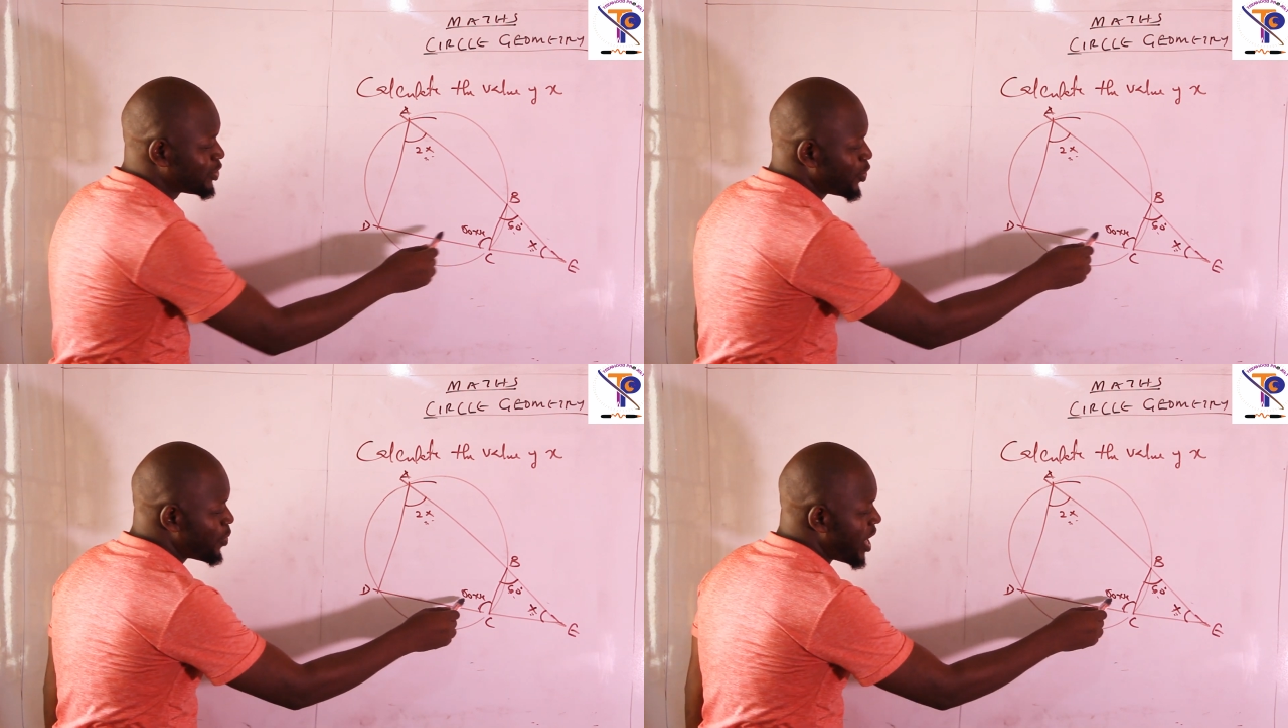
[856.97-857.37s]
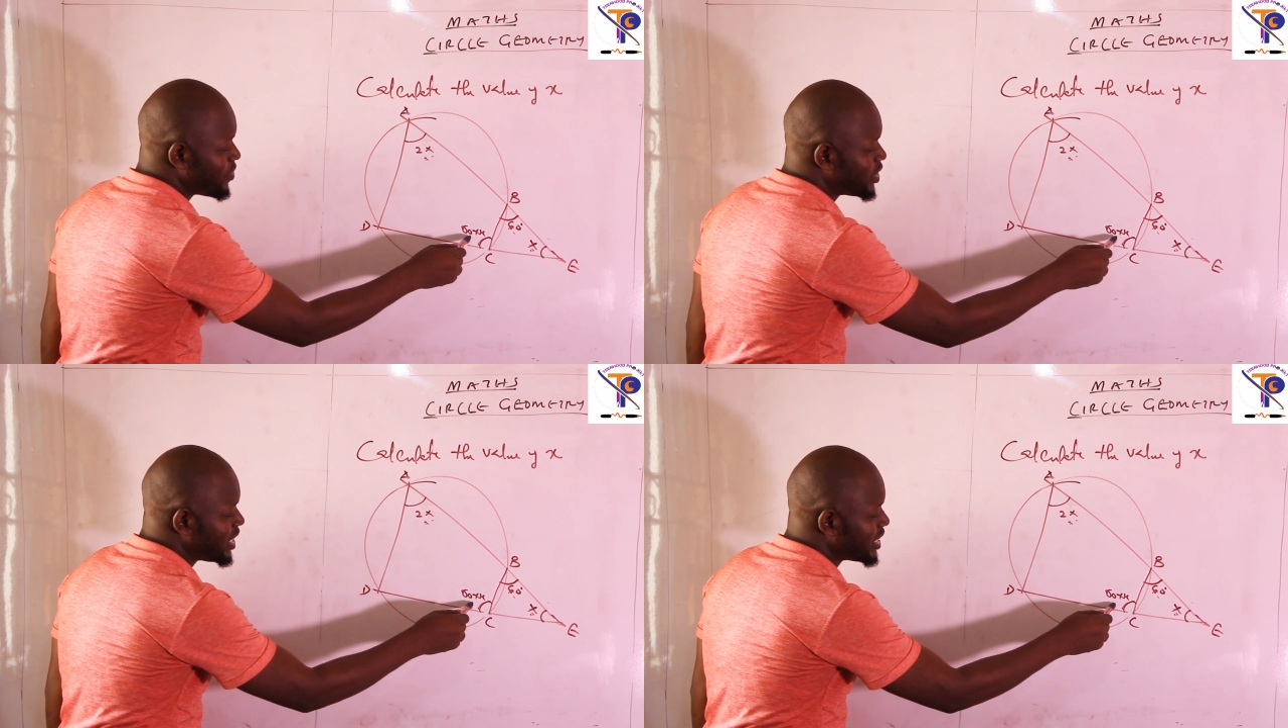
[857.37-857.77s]
So we
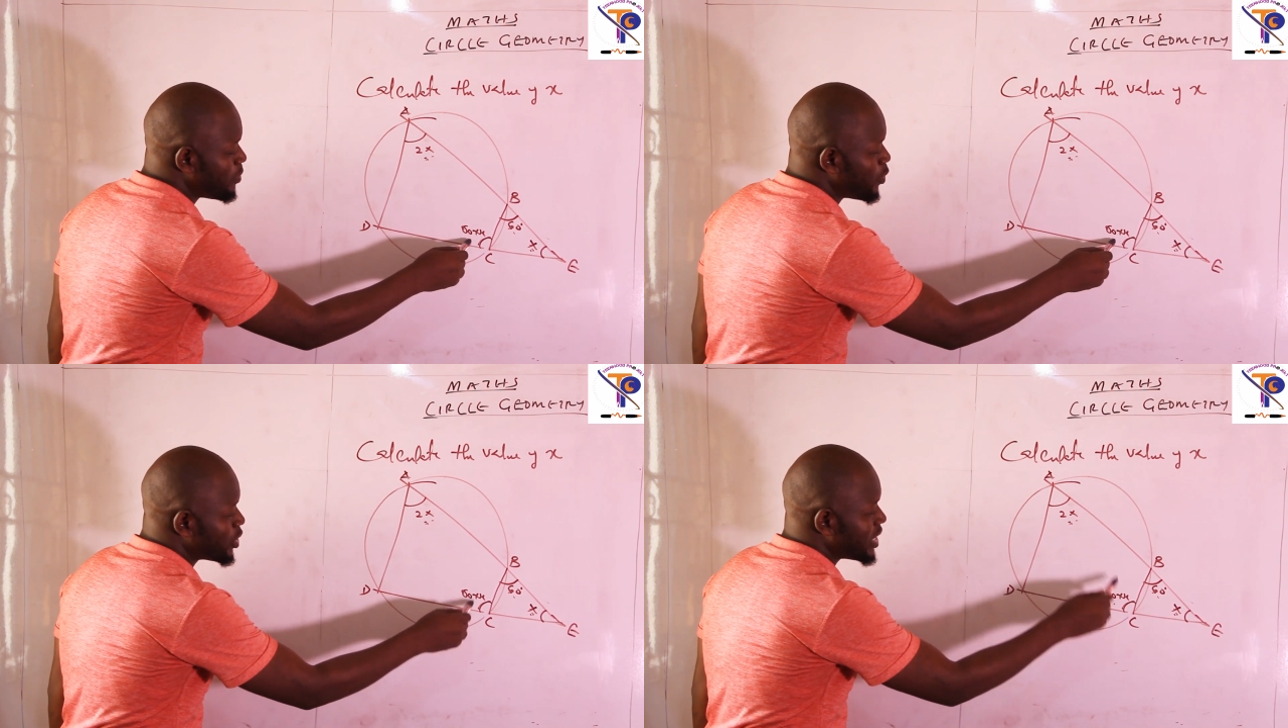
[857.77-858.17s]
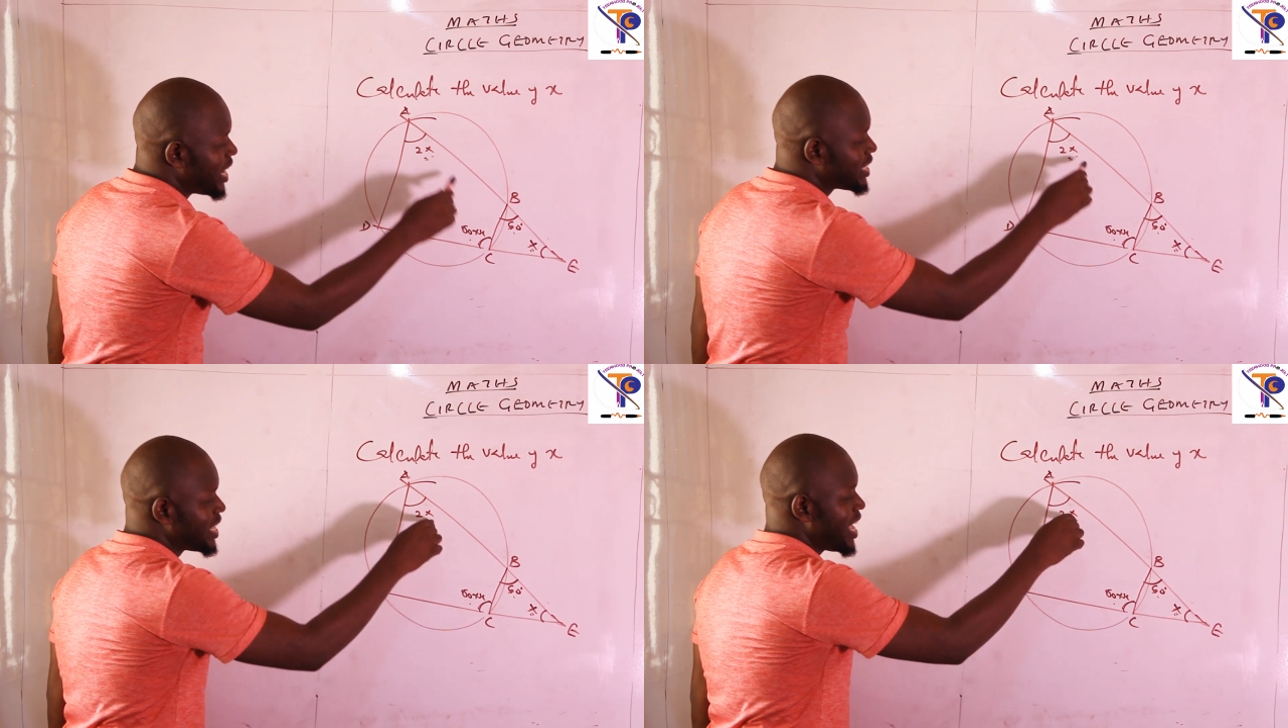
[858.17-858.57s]
have 60 plus
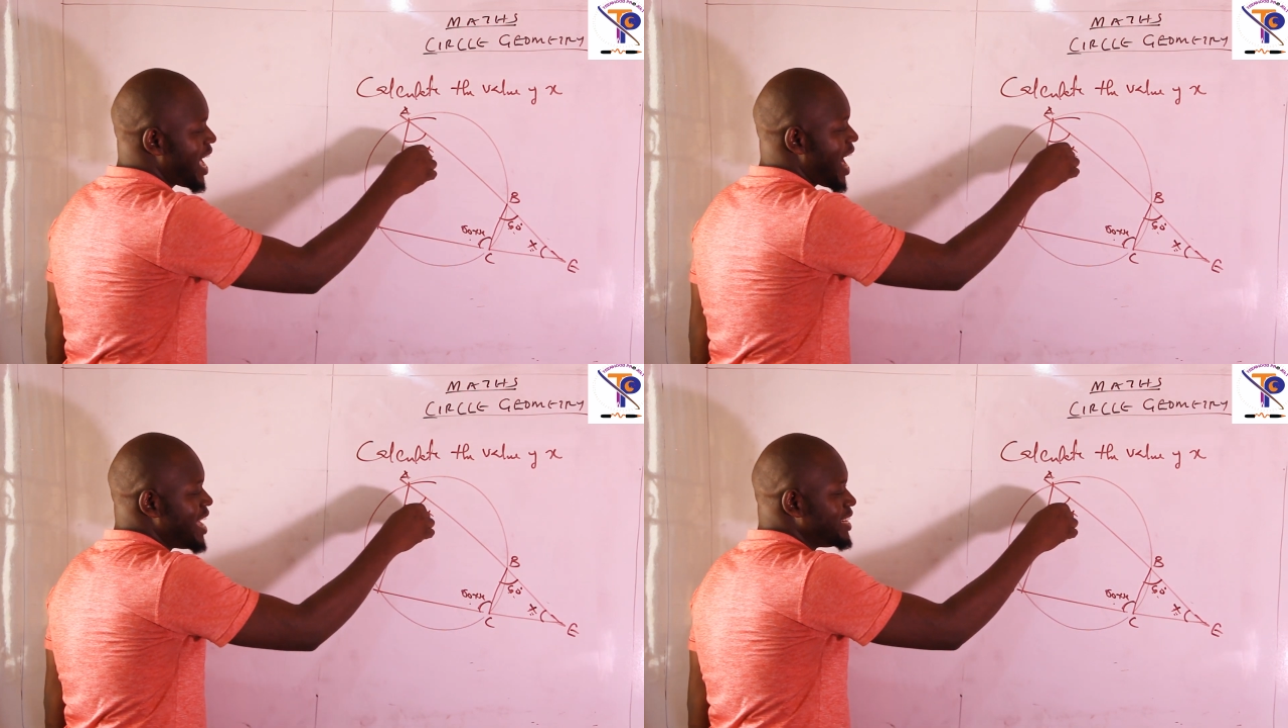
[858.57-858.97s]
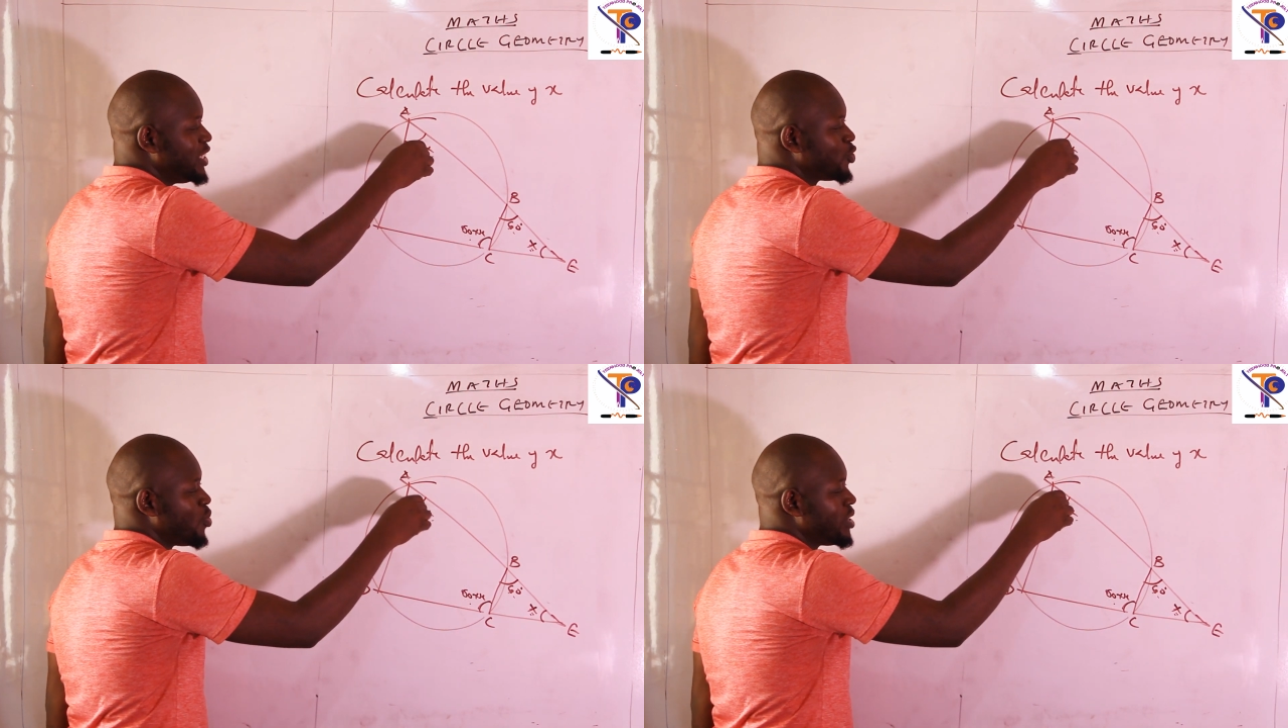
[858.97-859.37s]
x, and
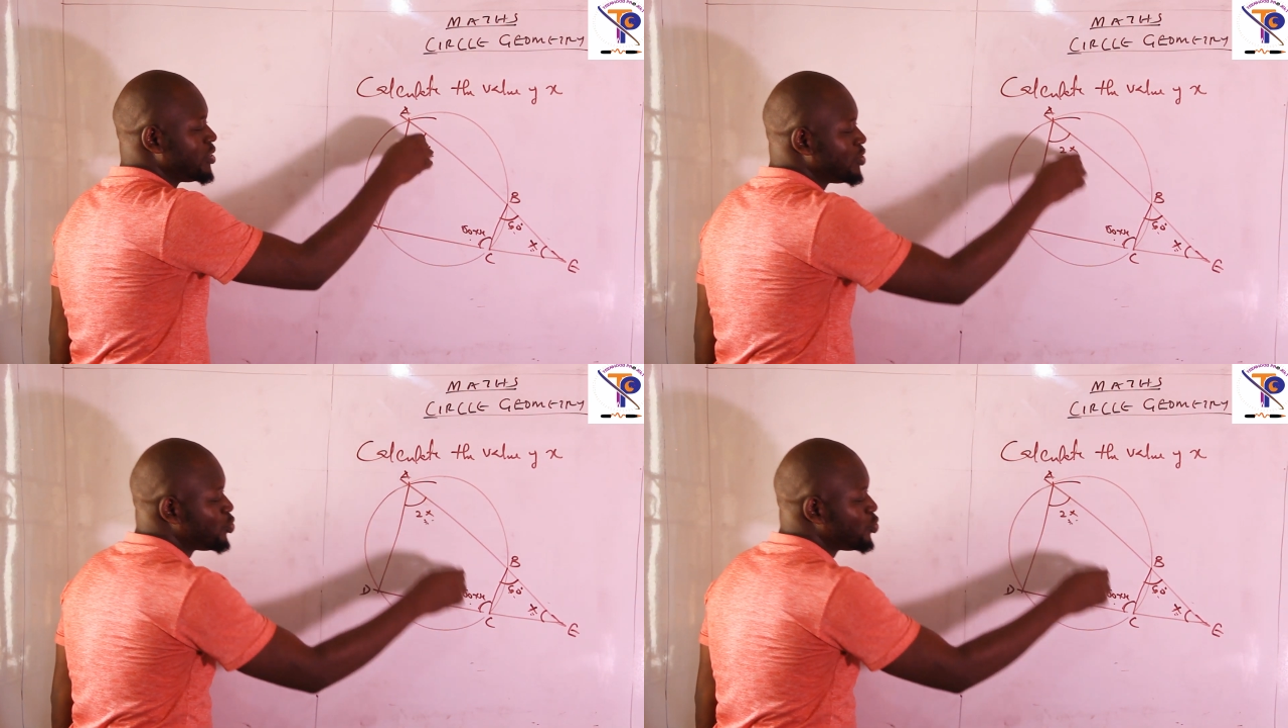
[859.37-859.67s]
this one